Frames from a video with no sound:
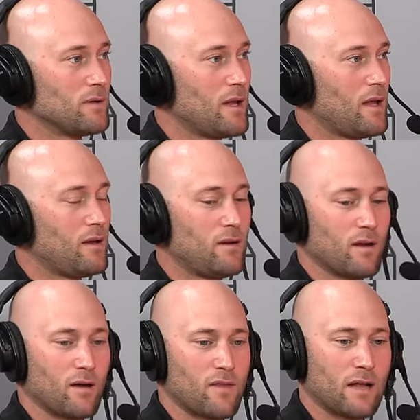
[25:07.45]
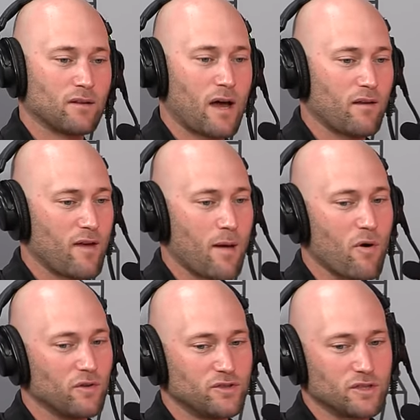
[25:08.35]
And uh, that line of
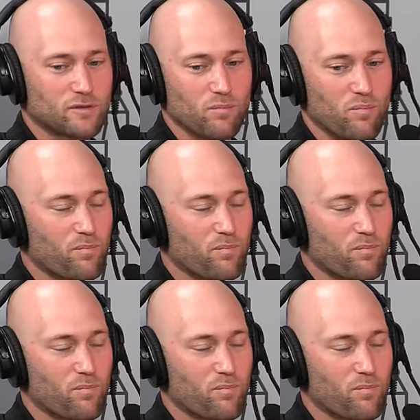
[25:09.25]
ammo just